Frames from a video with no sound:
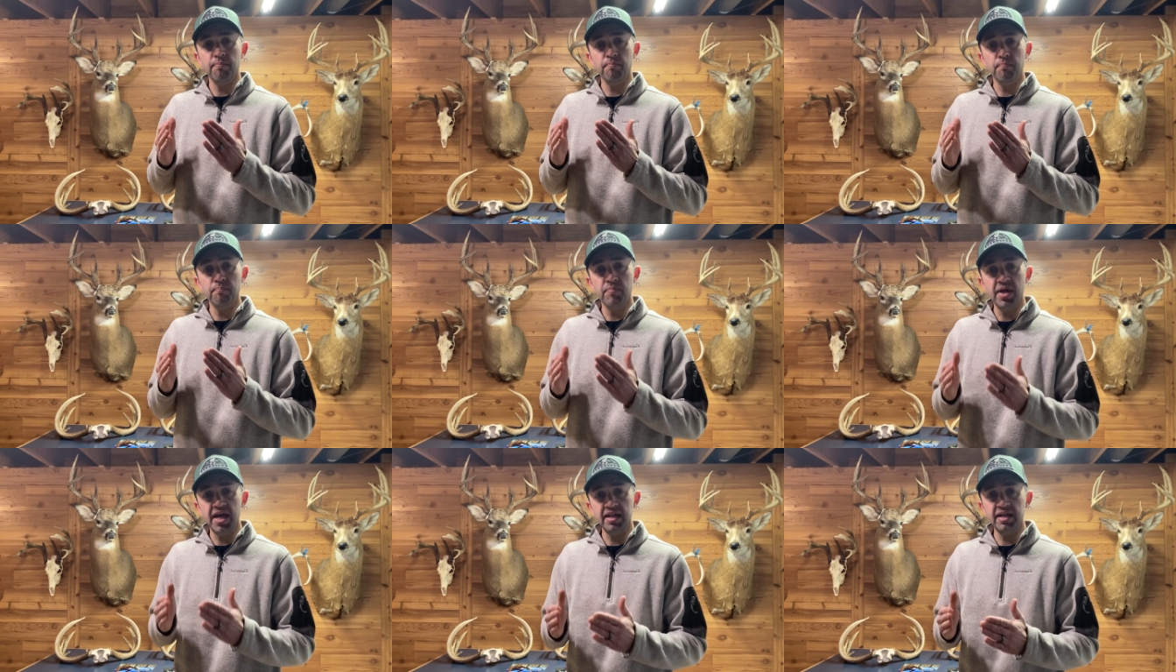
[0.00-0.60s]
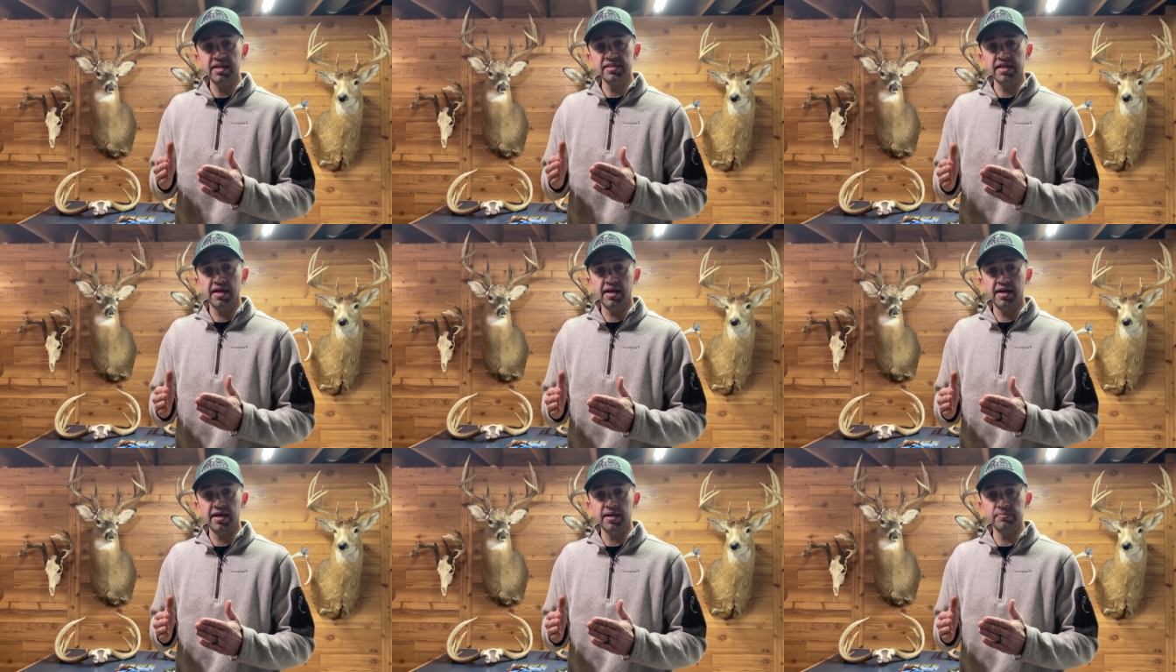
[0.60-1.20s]
many
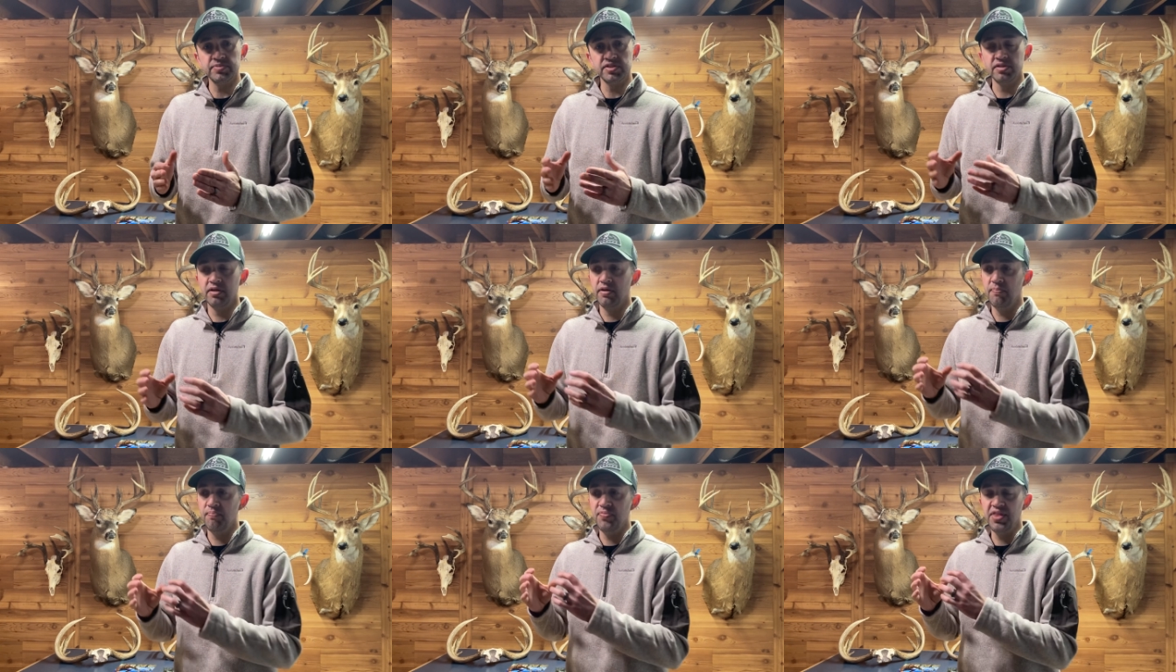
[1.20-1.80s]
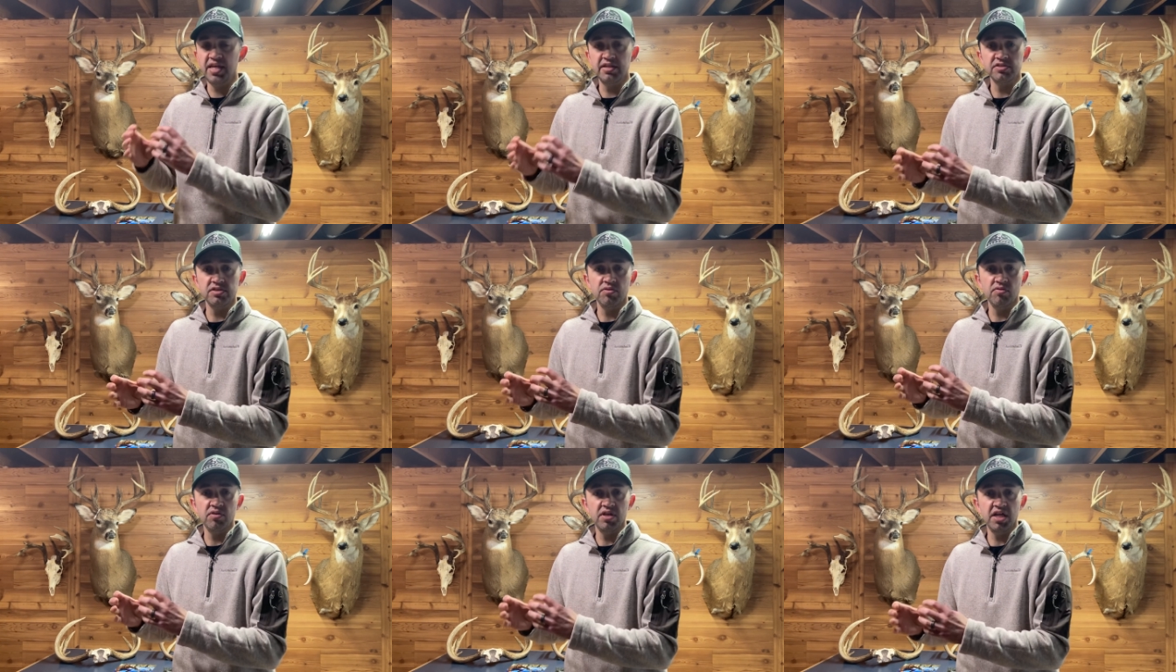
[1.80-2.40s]
times, these
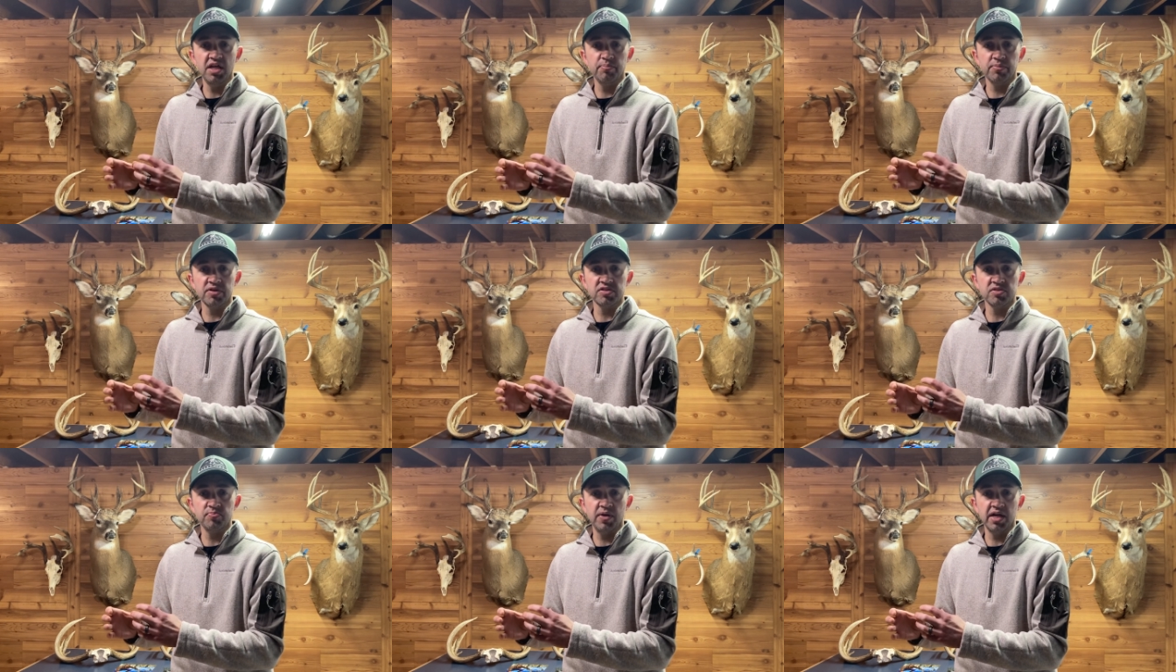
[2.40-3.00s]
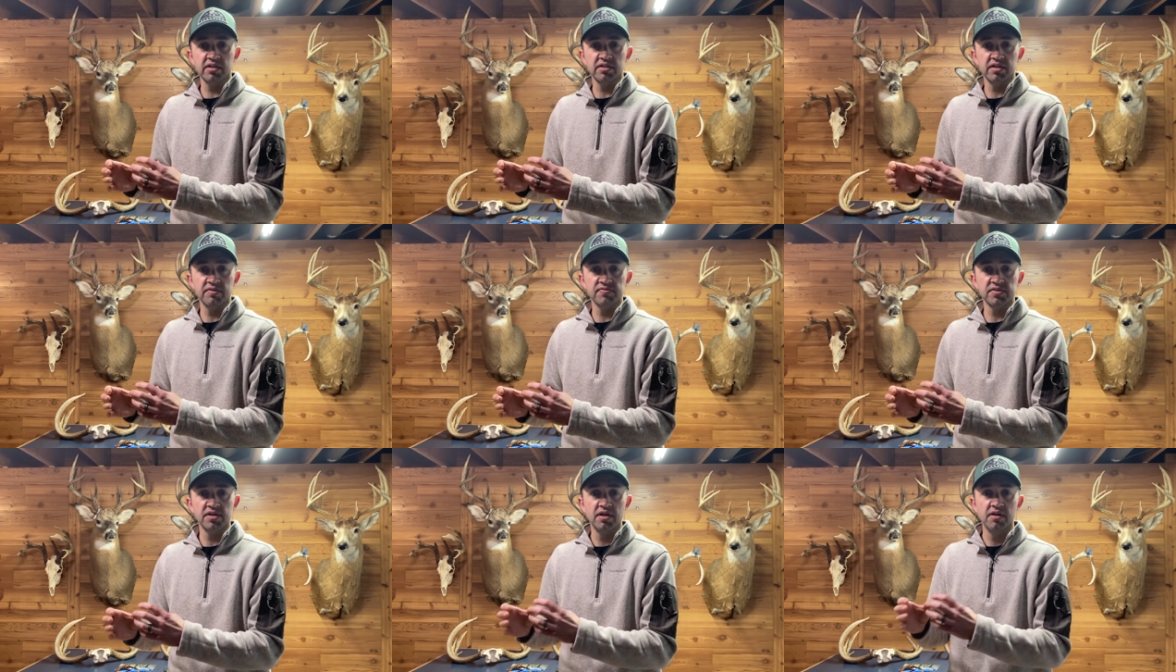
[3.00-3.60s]
unique
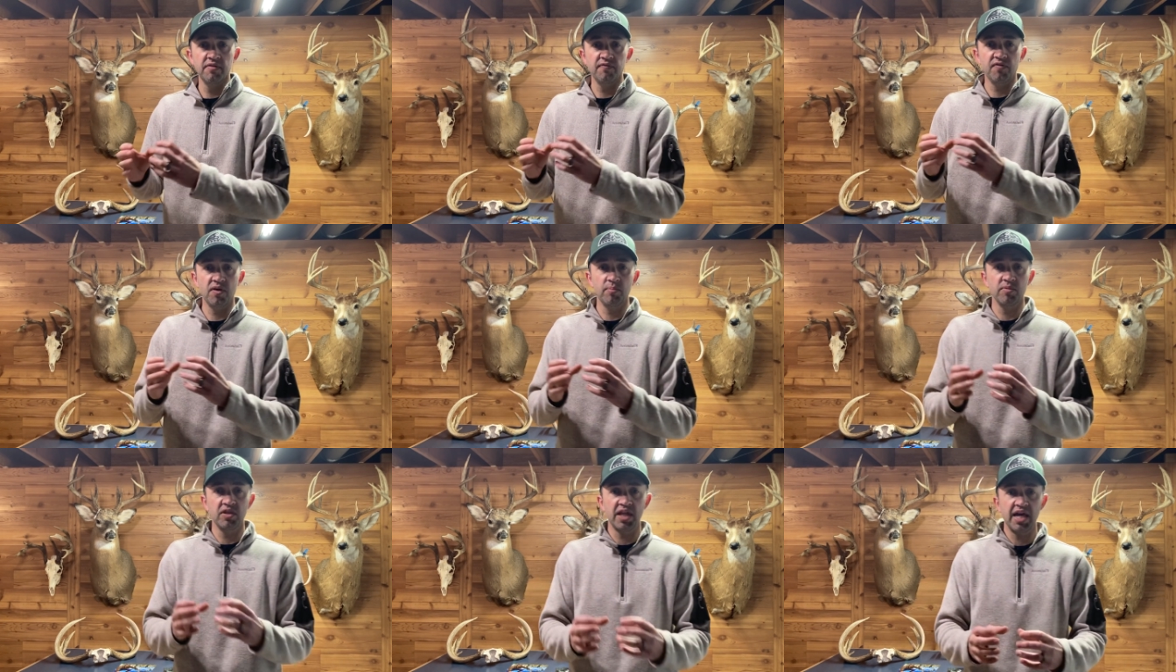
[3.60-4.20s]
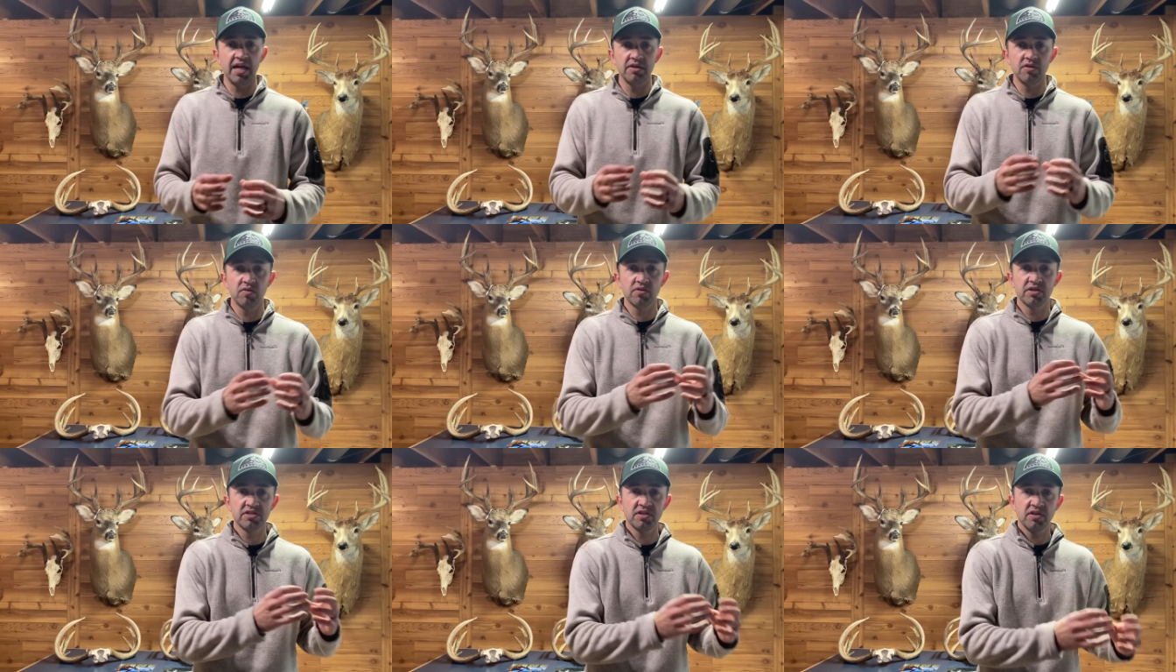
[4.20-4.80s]
perspectives from
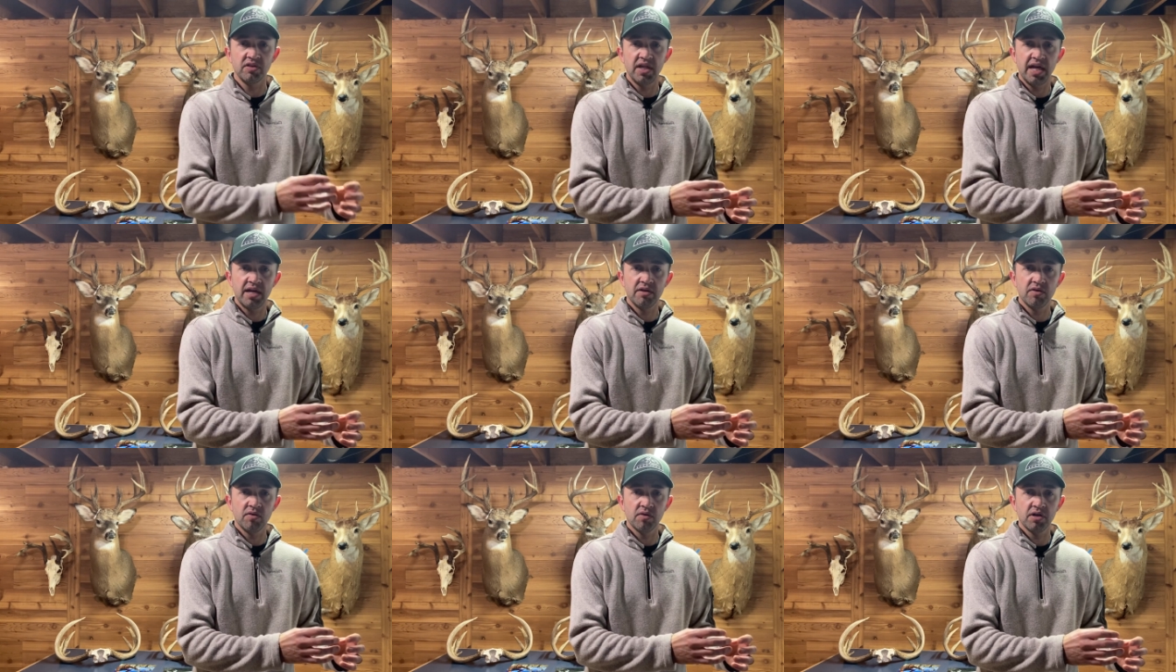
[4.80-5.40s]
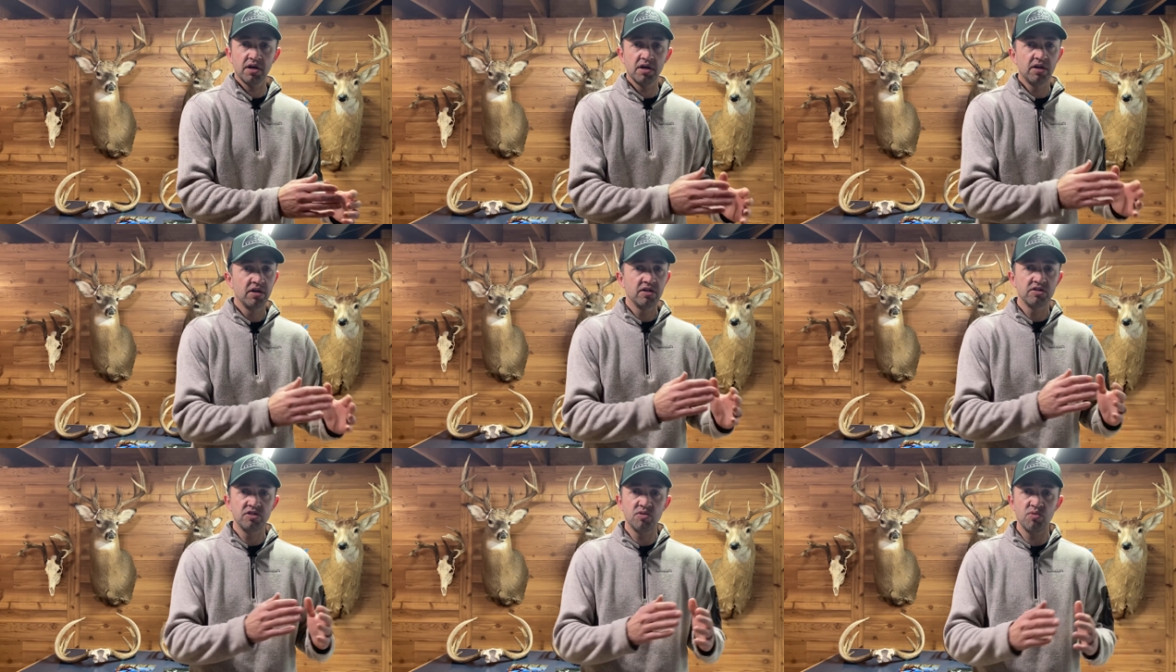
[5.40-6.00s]
landowner to landowner
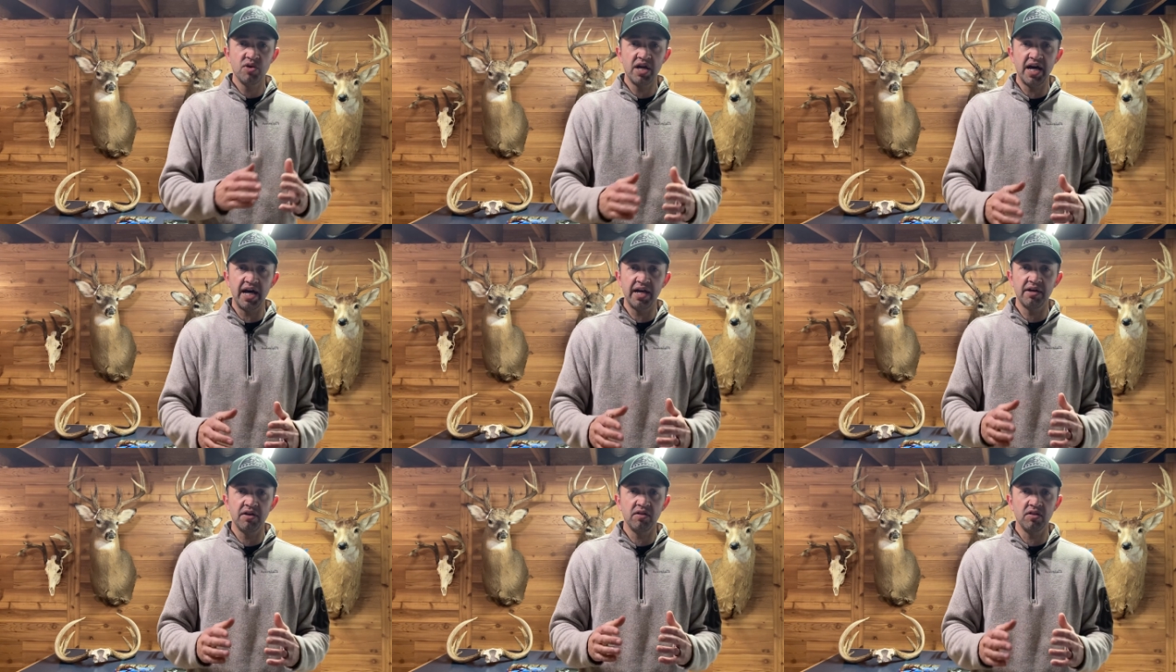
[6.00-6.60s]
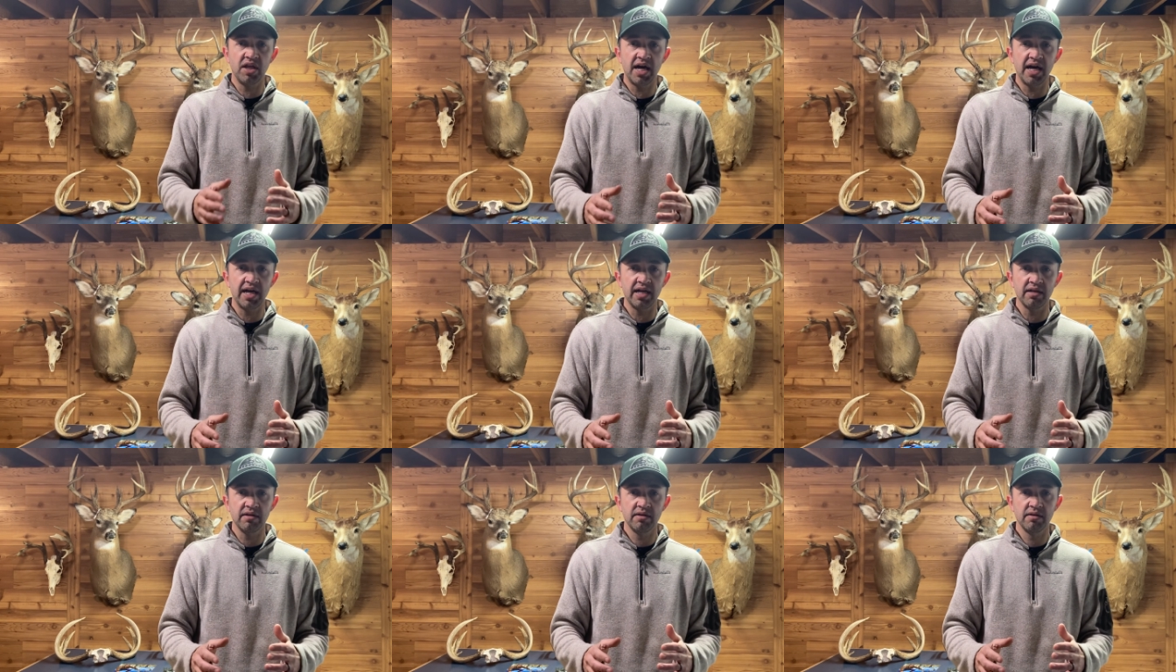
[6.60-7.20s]
do not
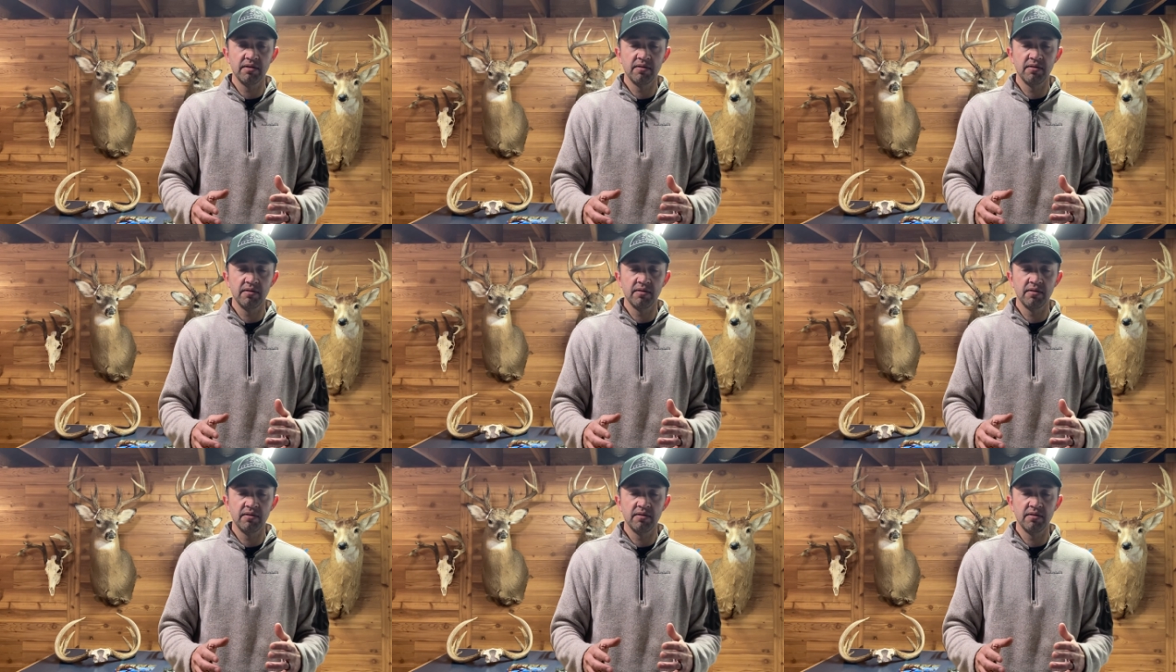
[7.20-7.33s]
align.